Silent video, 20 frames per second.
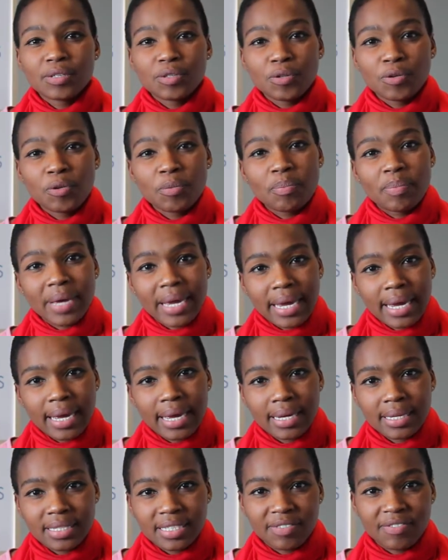two big
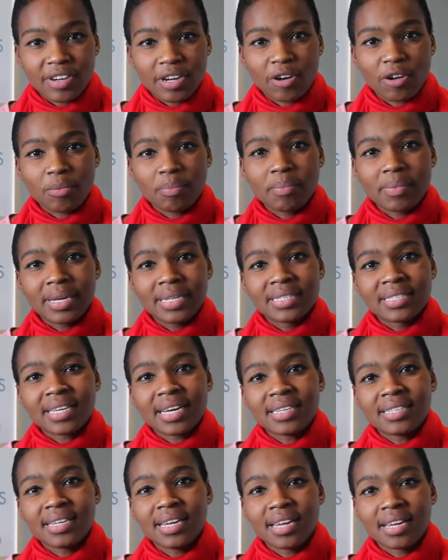developments
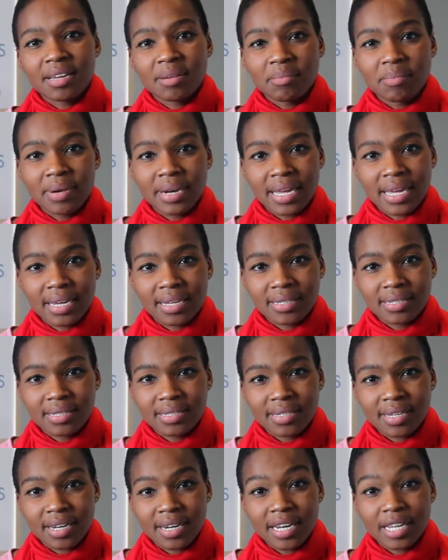are taking
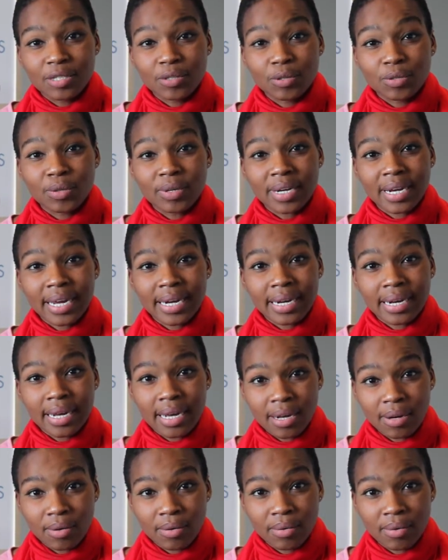place in Lesotho right
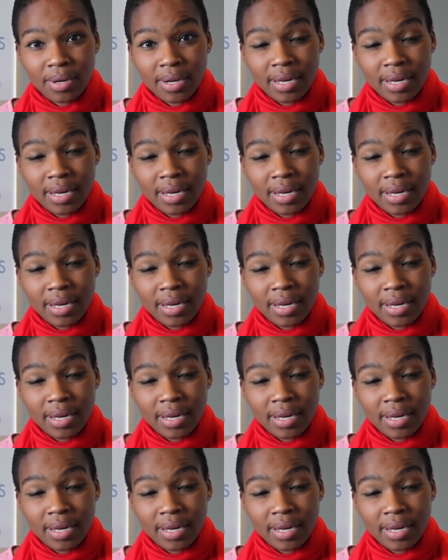now.